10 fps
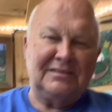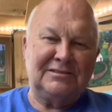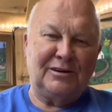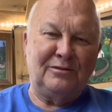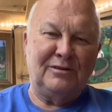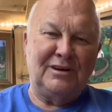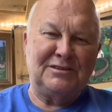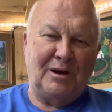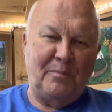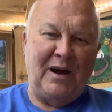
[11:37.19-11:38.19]
so uh,
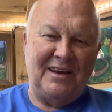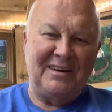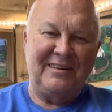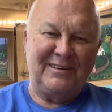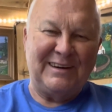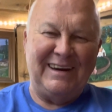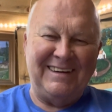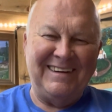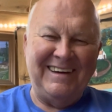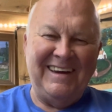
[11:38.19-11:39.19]
jump on there, okay?